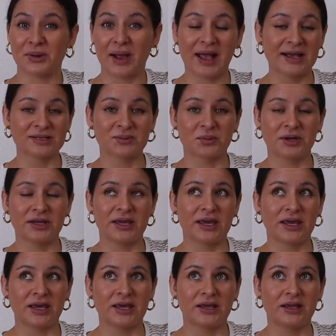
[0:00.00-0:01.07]
has one
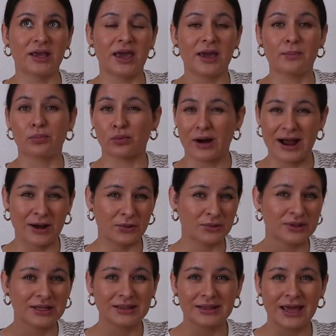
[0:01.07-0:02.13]
in a
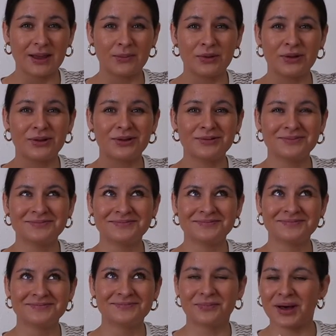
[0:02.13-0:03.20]
brown label
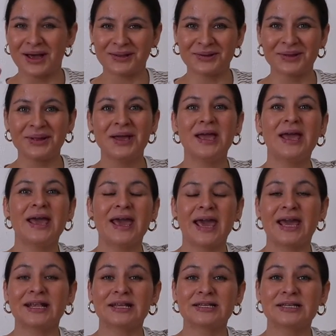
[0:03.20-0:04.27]
bottle
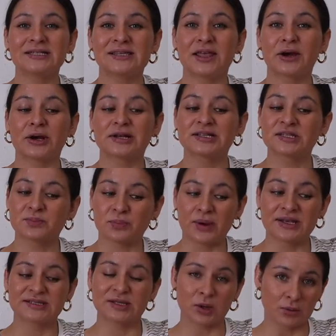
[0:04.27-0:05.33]
and it is their
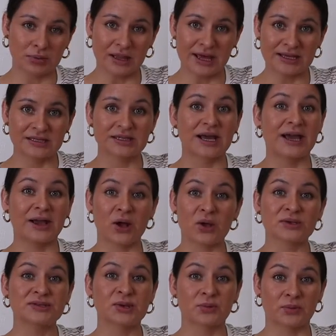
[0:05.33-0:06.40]
espresso blend. I
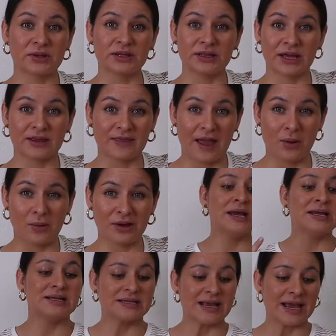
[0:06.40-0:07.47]
also really like that one.
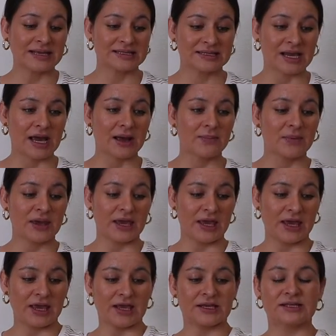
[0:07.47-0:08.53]
Next up
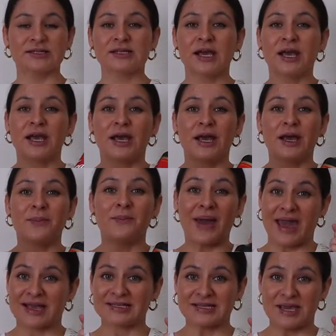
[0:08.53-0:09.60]
is
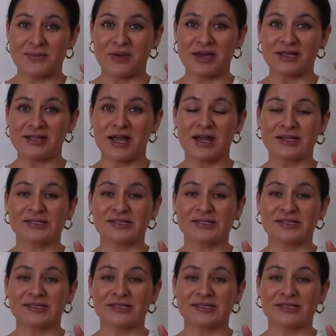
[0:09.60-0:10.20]
macadamia nut